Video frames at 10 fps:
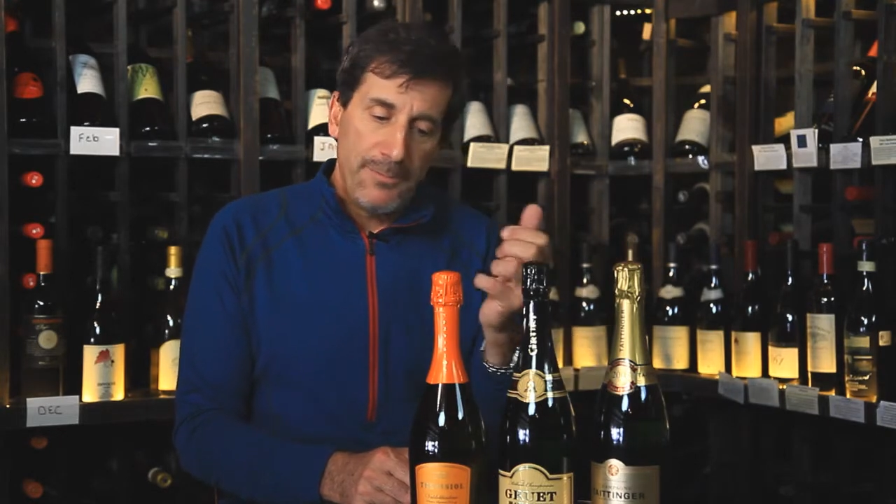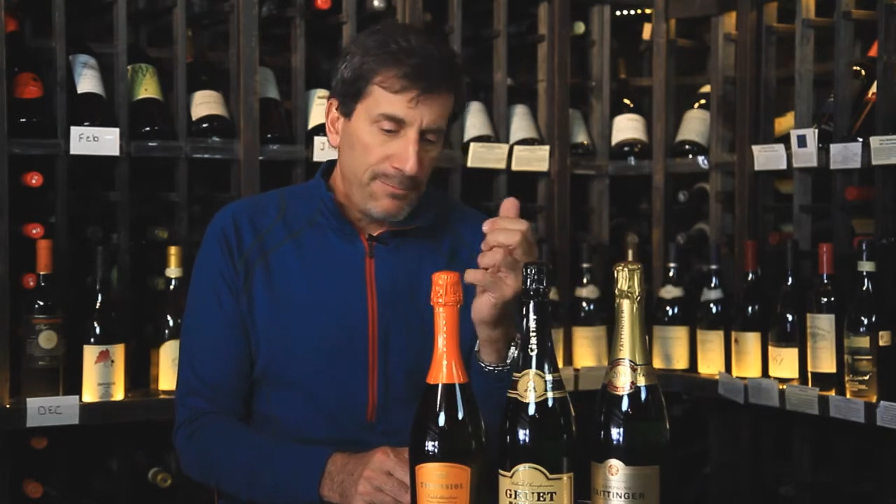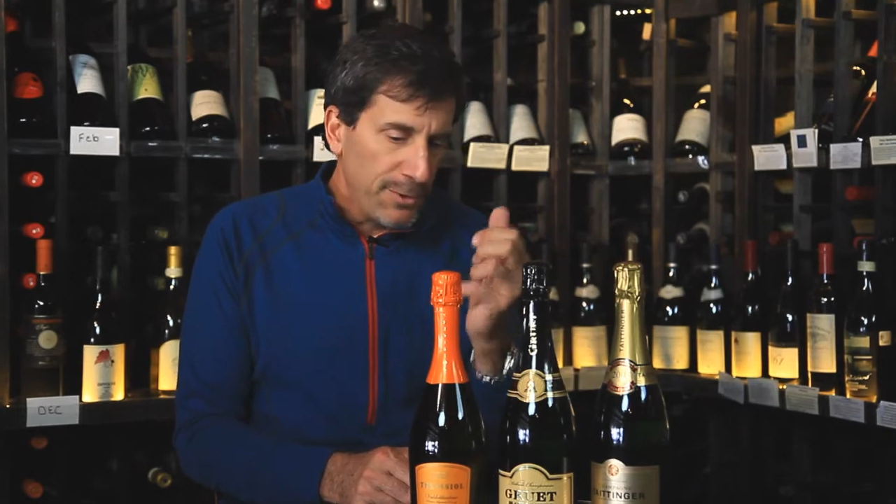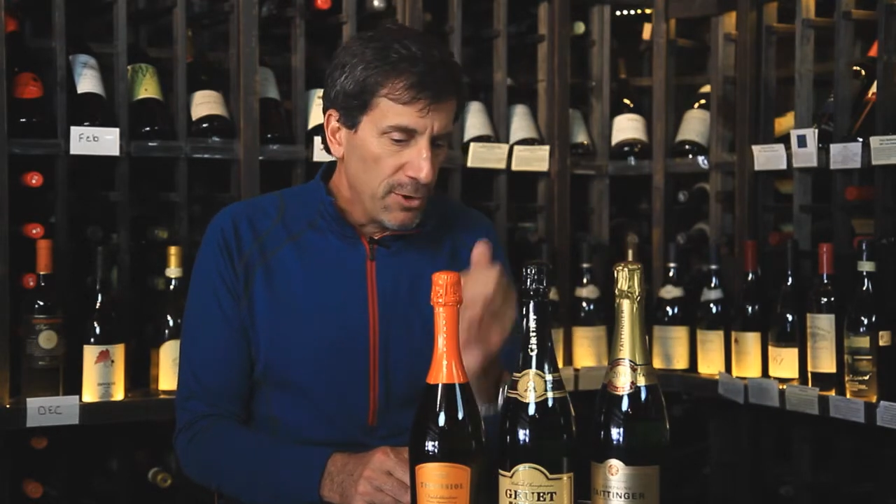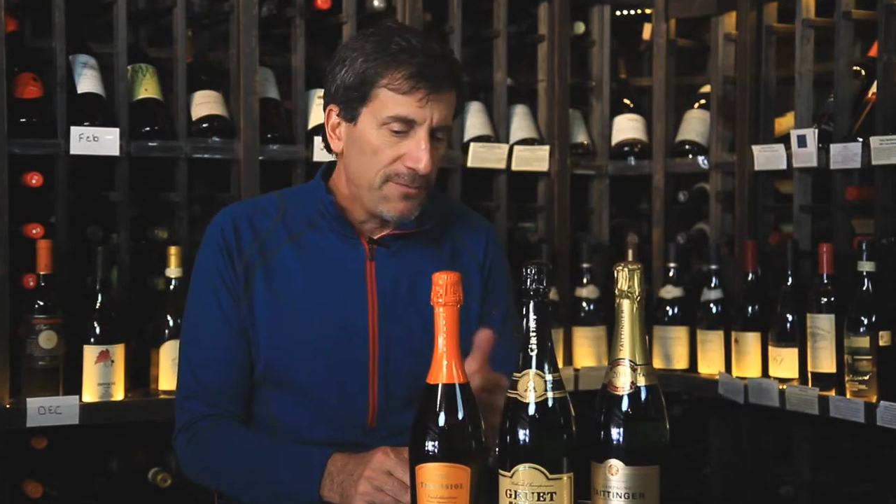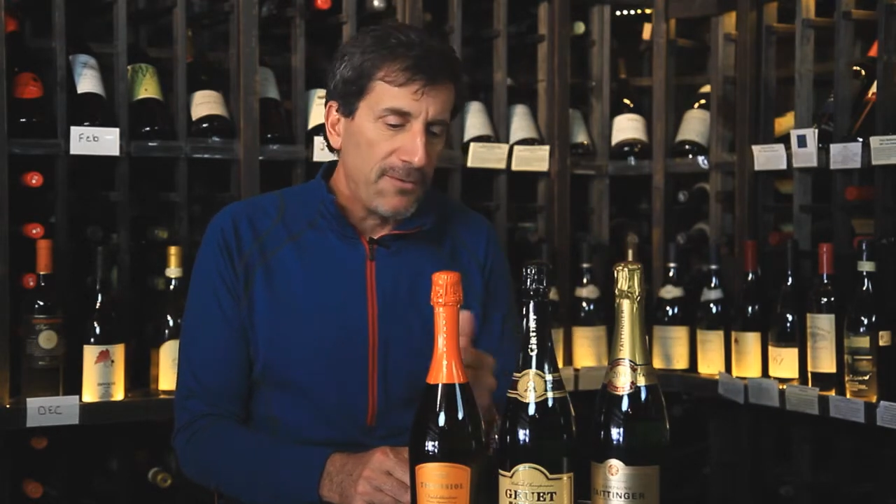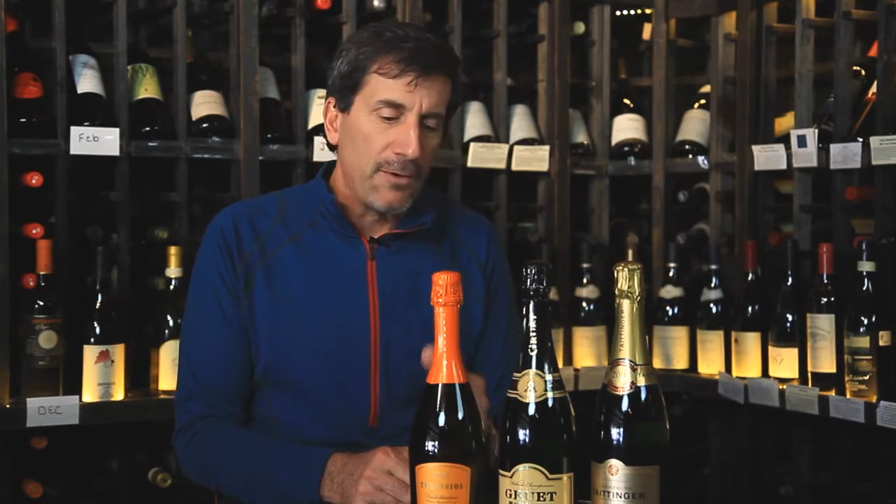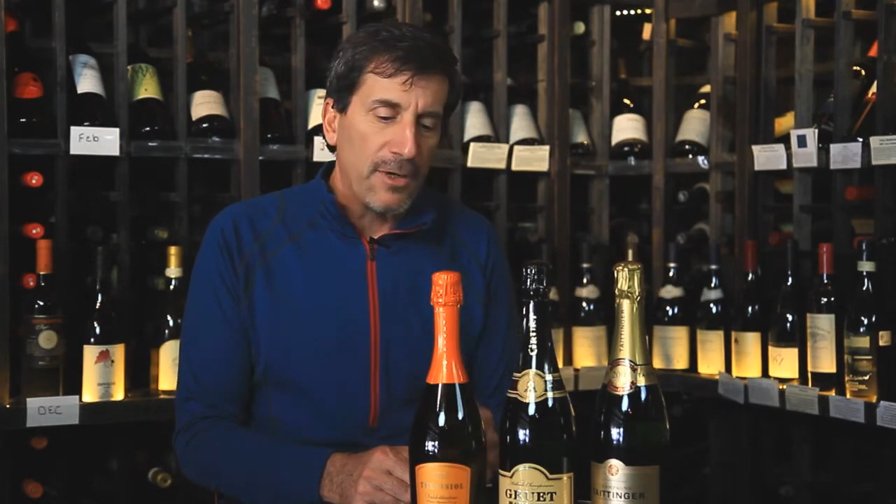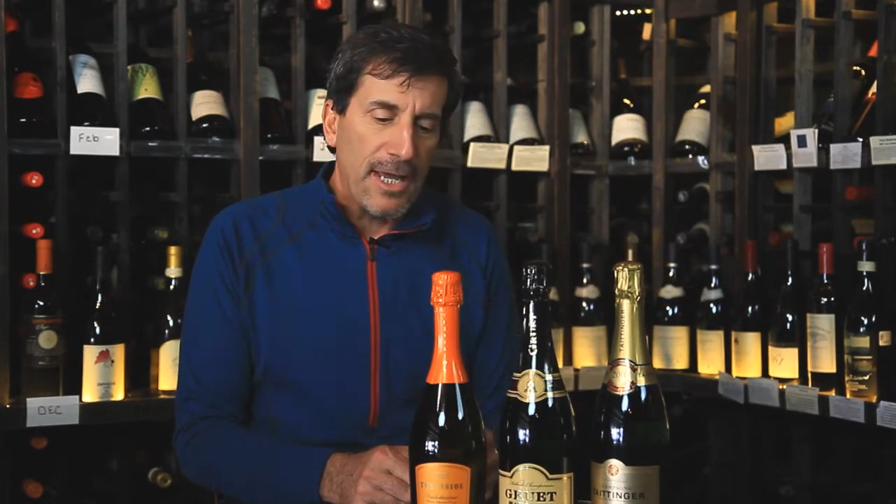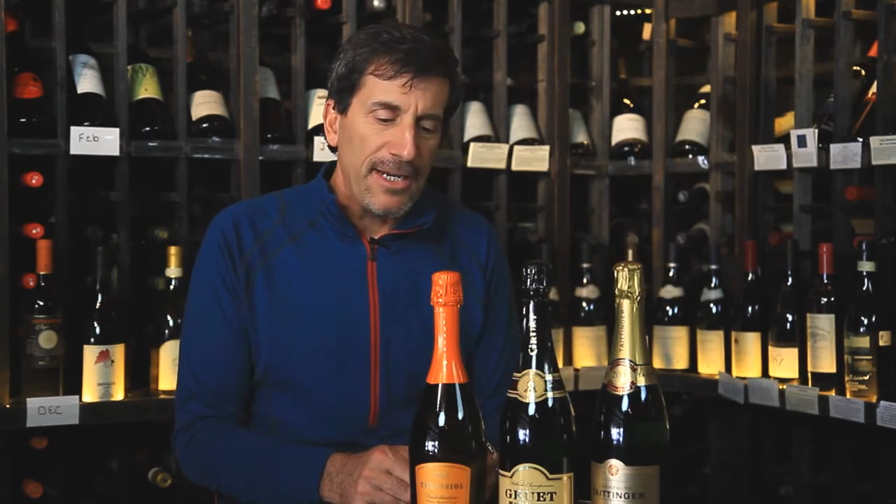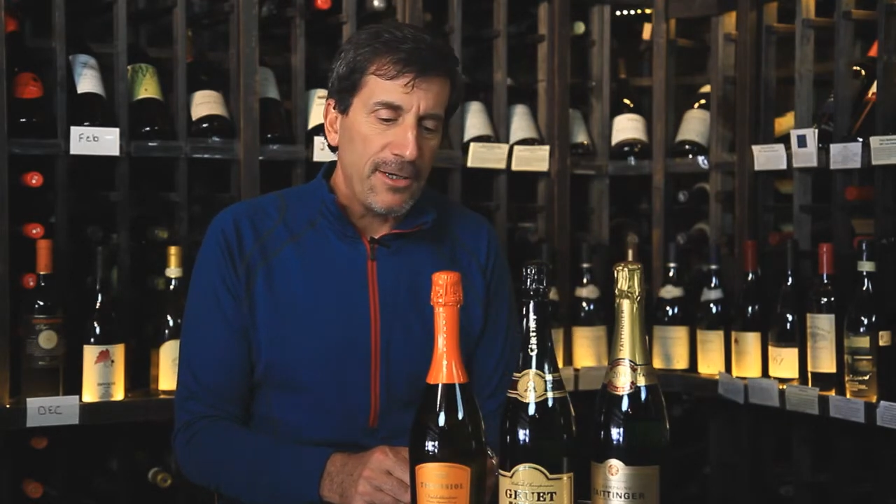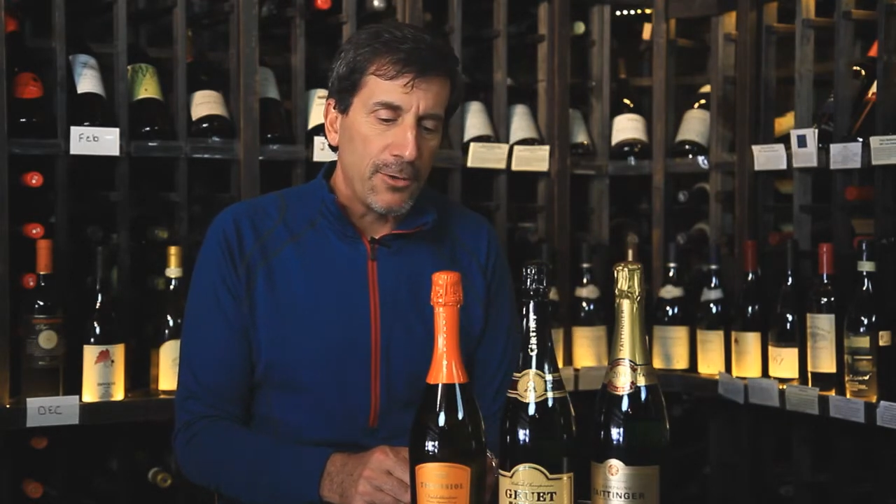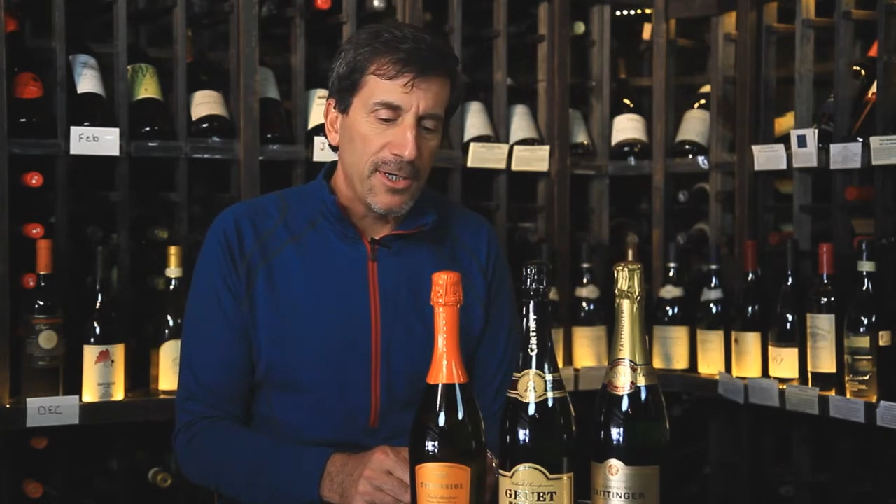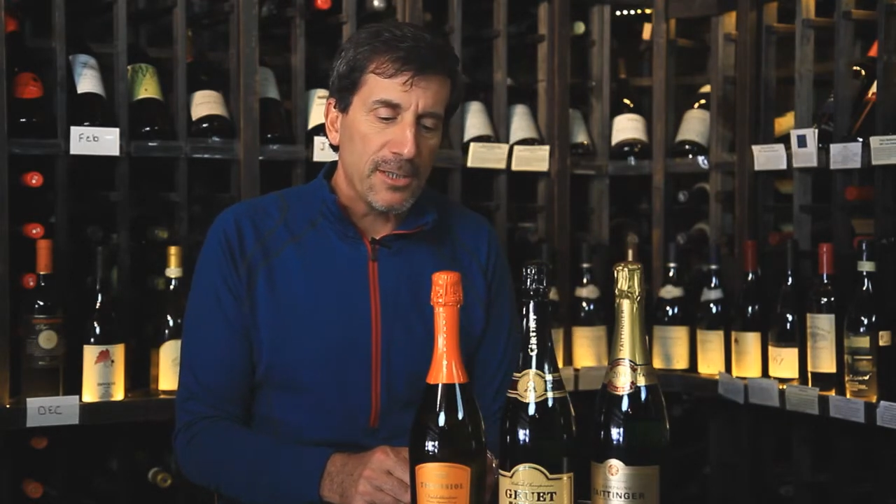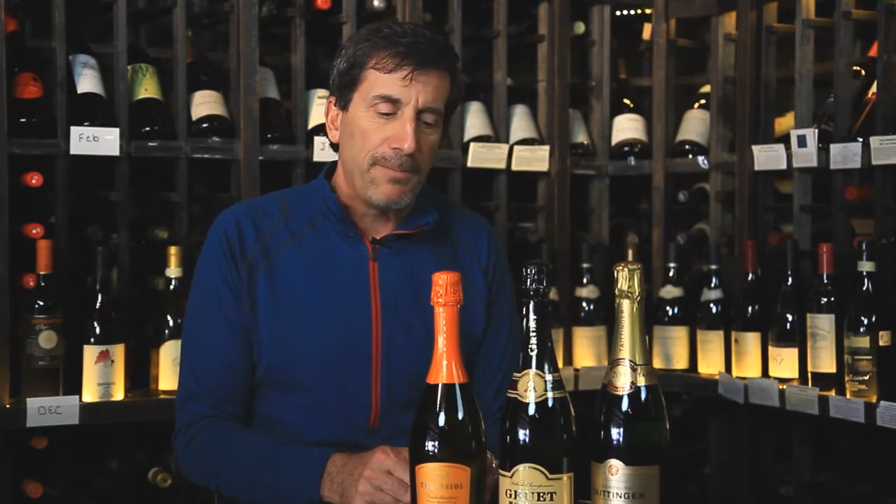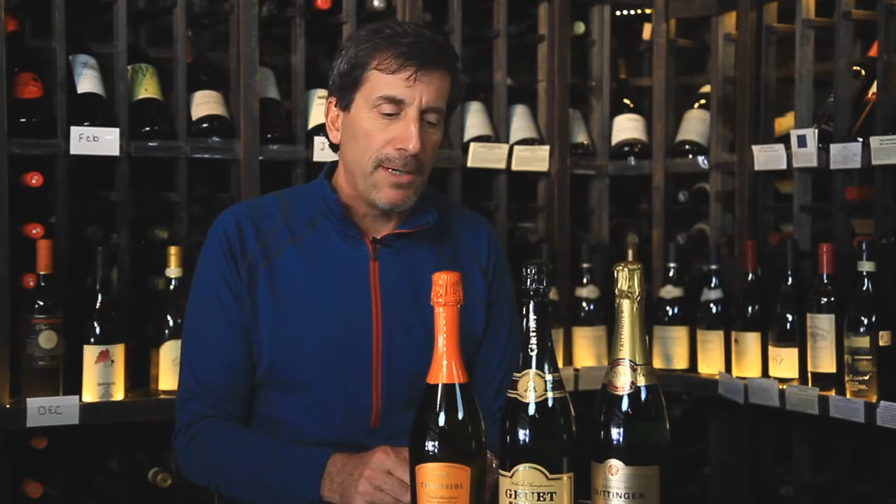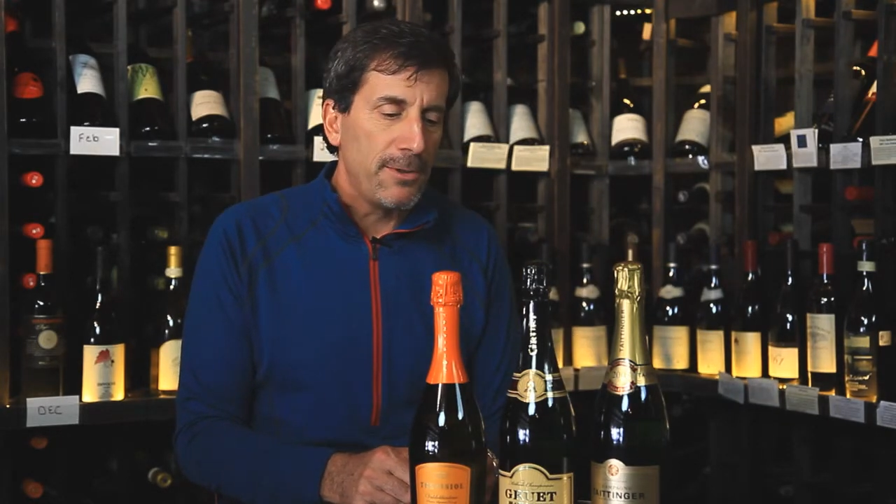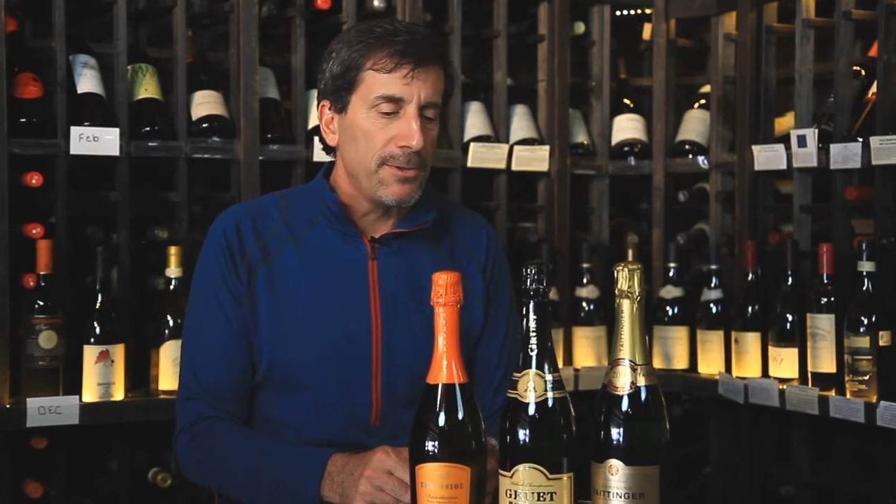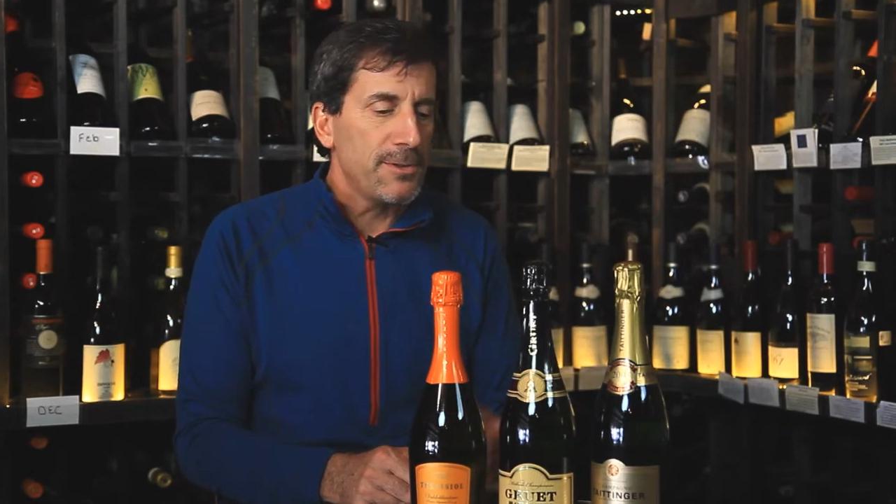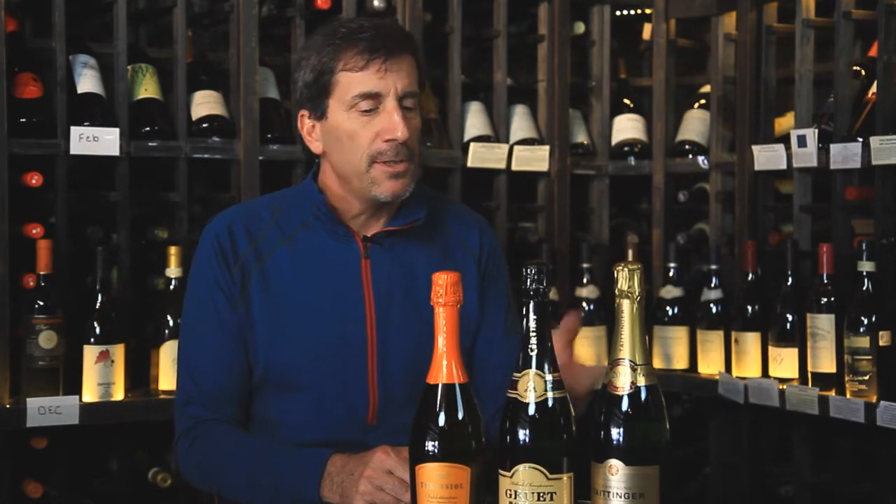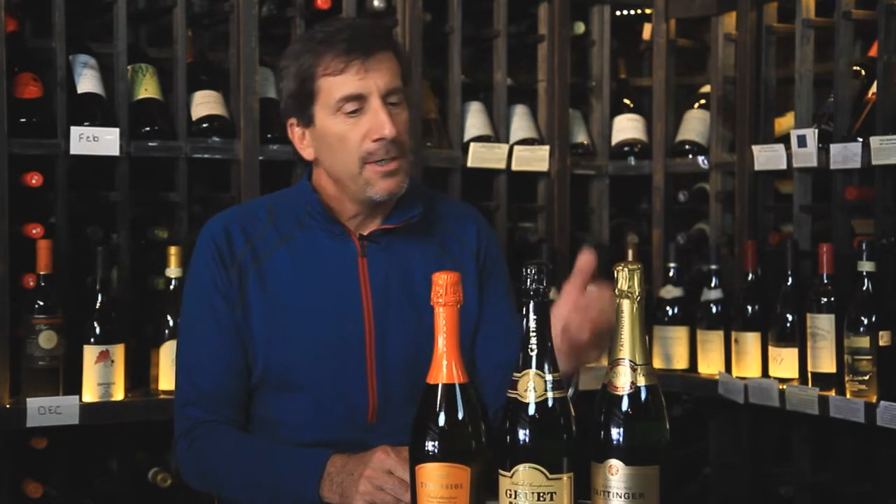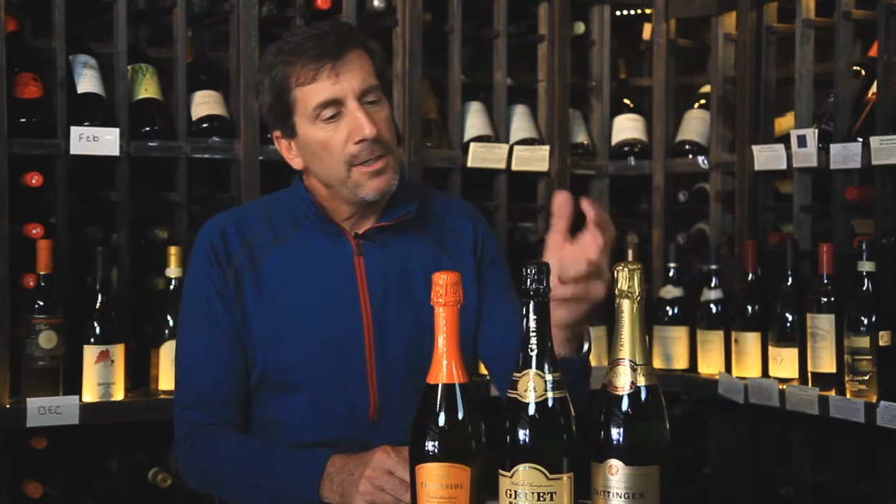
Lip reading: beautiful light crisp bubbles.